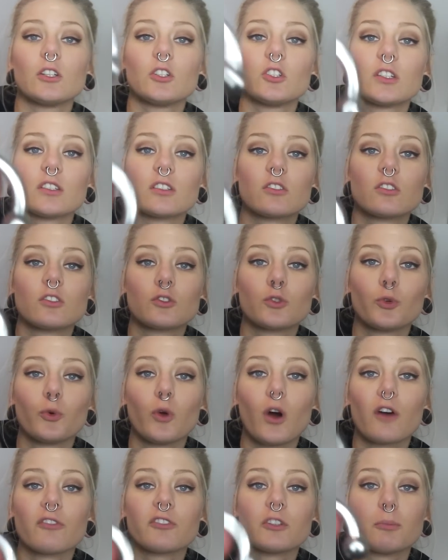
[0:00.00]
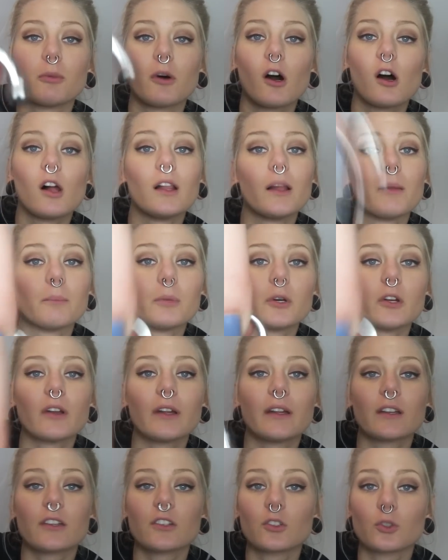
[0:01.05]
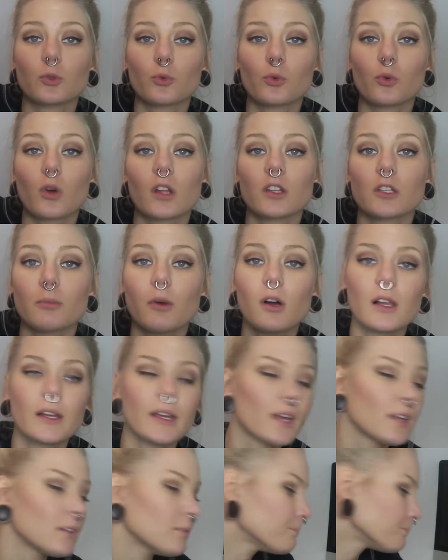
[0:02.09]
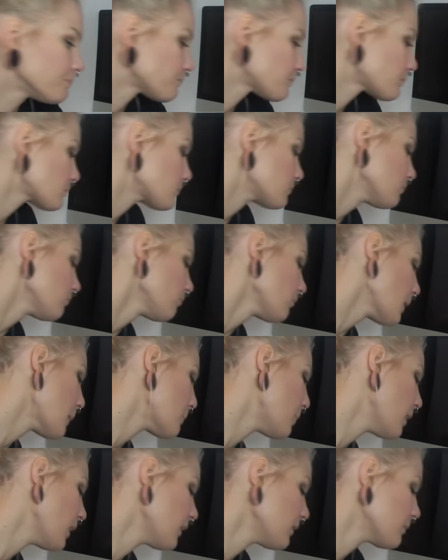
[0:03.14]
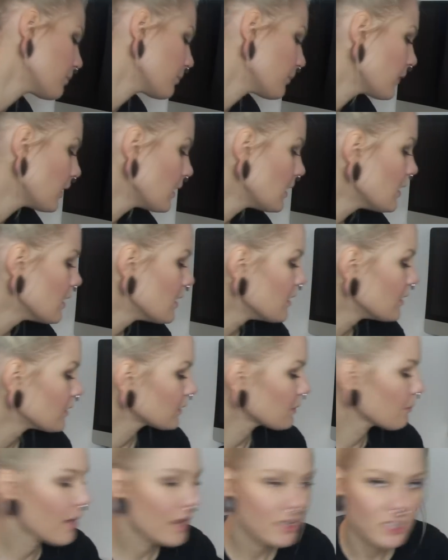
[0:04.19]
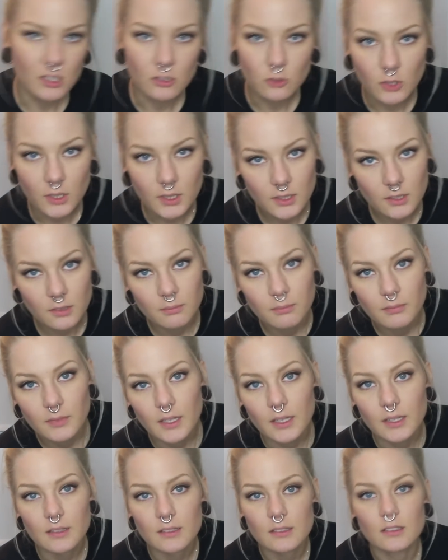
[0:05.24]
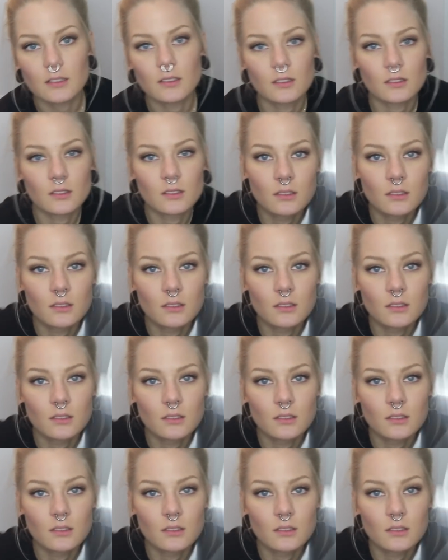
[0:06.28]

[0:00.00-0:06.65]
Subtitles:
you just screw off the ball and put it in and screw on the ball again. But the magic trick is